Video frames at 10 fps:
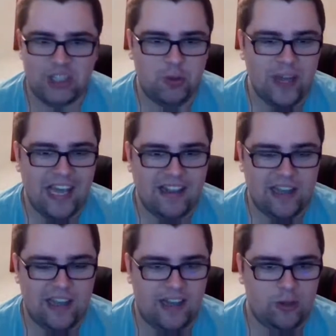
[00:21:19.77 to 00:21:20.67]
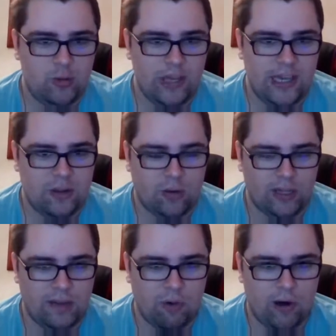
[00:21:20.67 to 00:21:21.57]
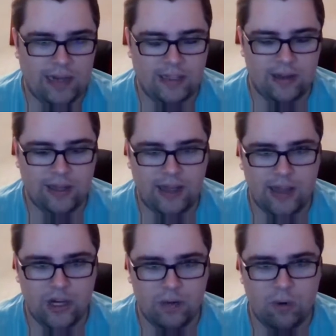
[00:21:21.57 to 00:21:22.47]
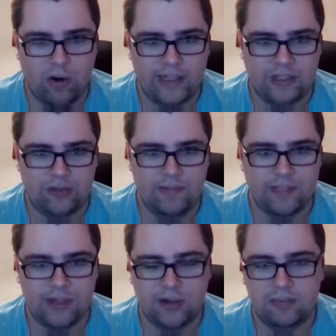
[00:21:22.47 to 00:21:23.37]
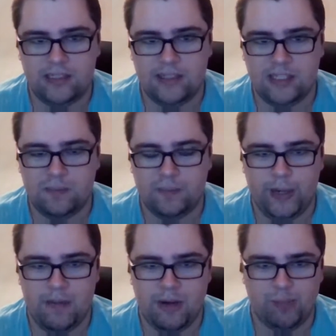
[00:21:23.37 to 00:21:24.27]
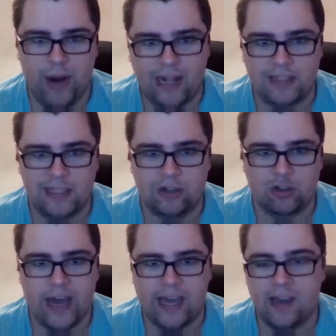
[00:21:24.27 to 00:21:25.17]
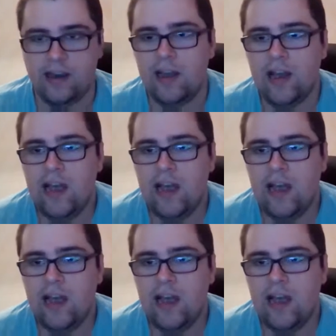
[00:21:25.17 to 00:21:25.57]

just doing it uh, doing it on the more on the, under more extreme circumstances this is pretty much practicing tracking